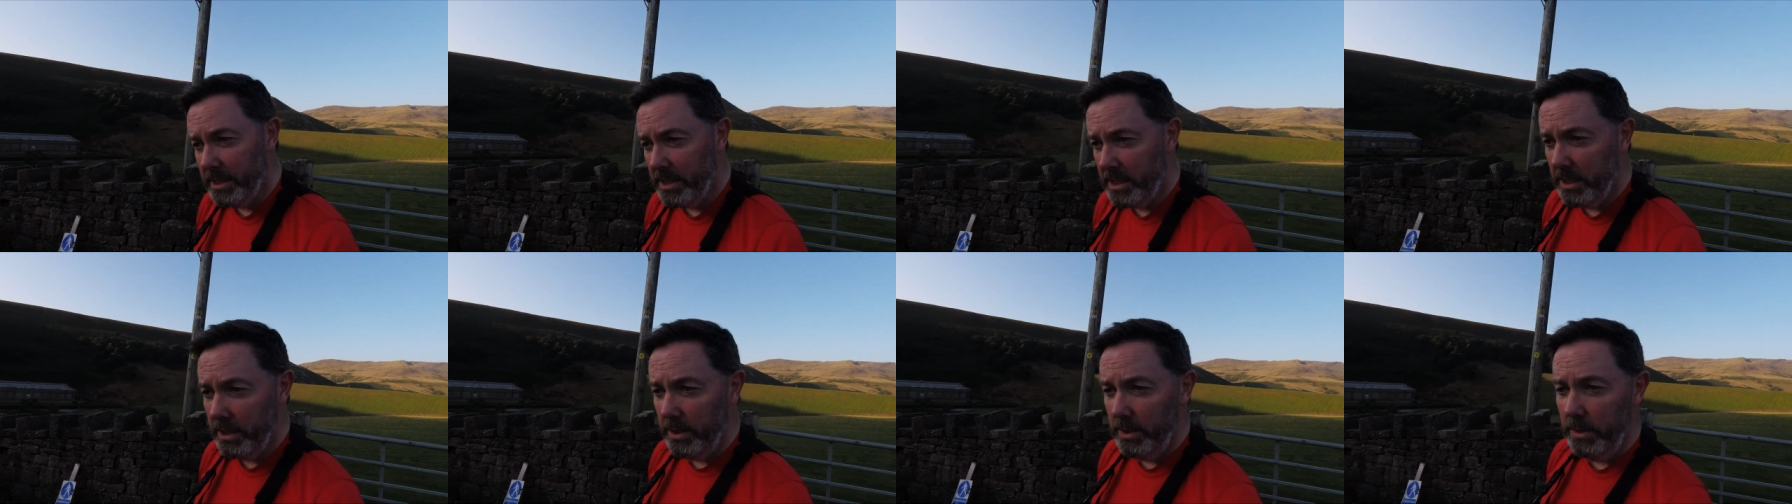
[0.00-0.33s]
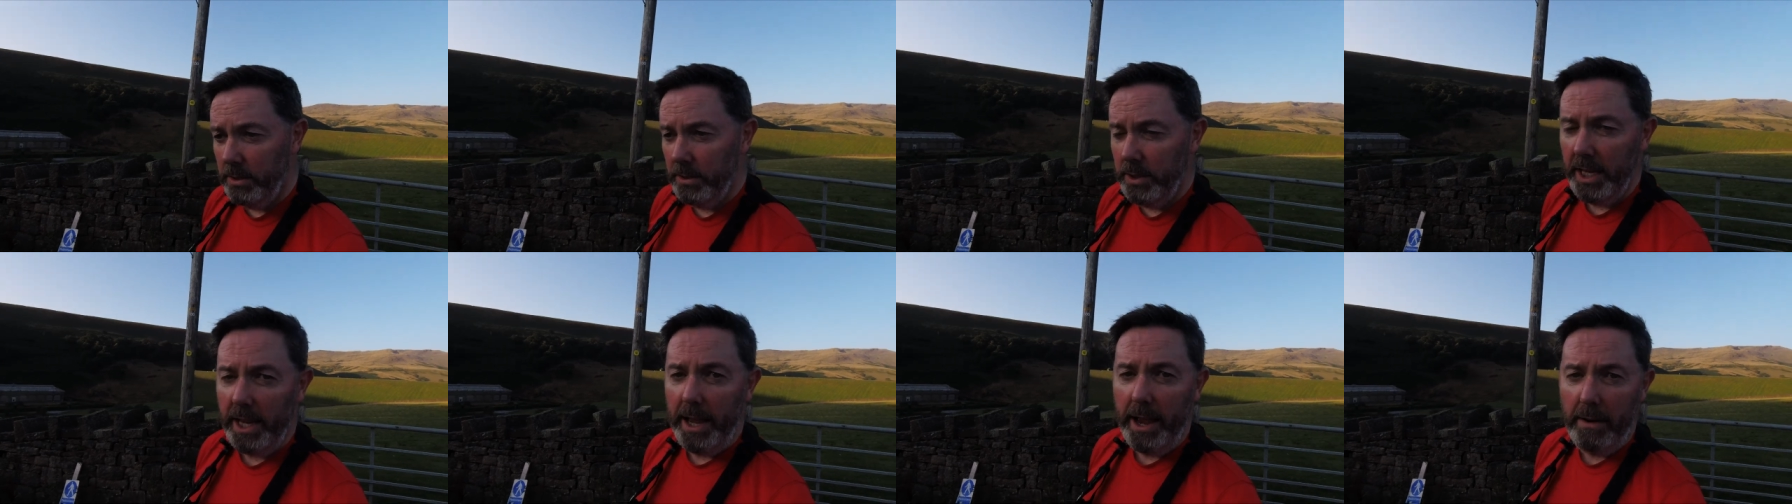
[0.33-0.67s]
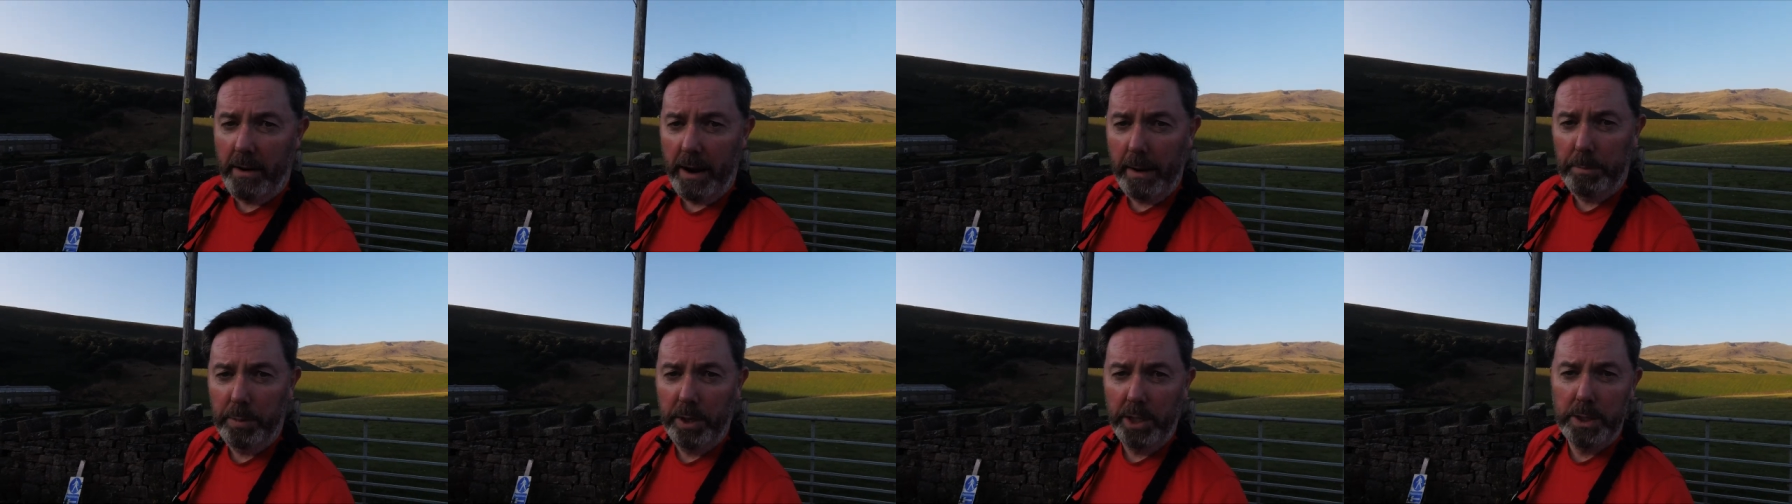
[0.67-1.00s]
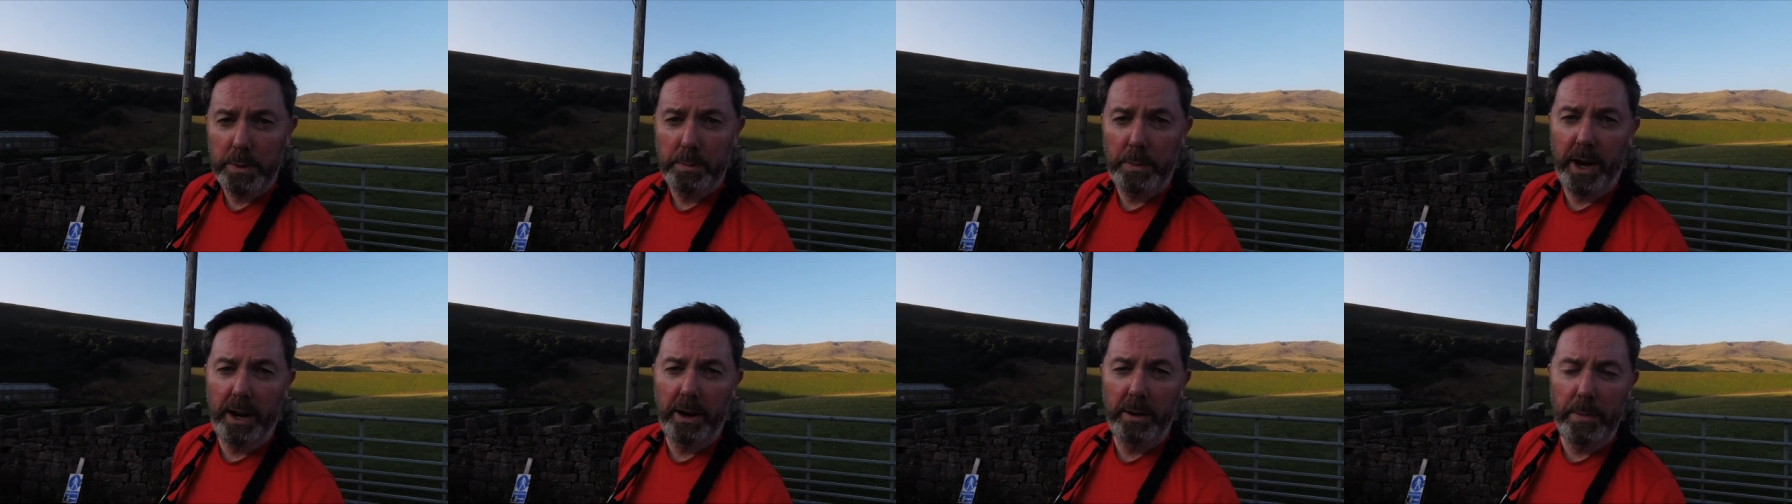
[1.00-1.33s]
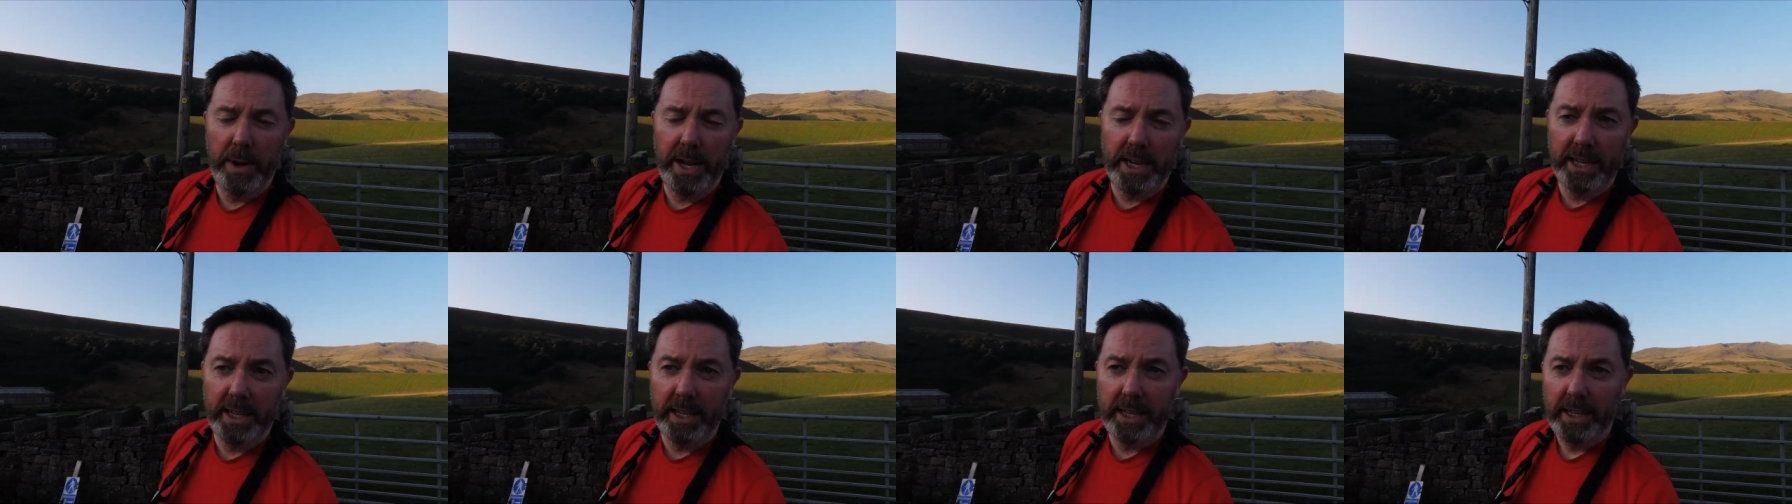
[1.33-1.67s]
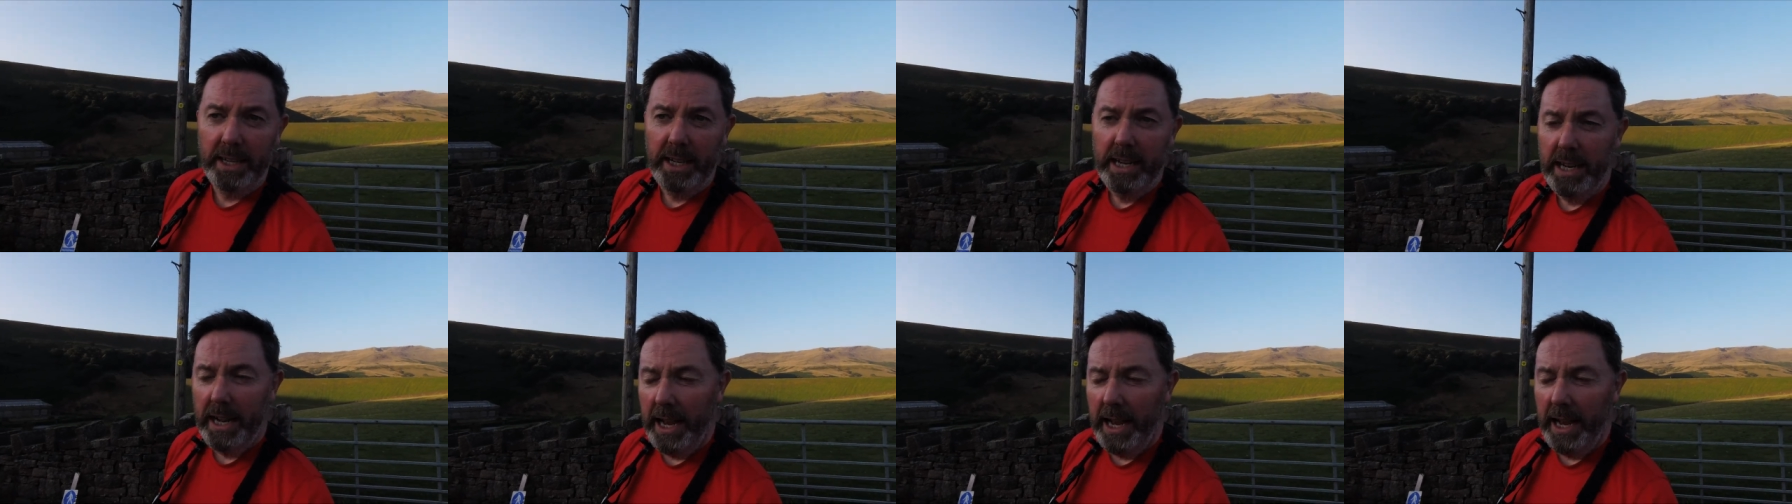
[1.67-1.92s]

to the air ambulance paramedic,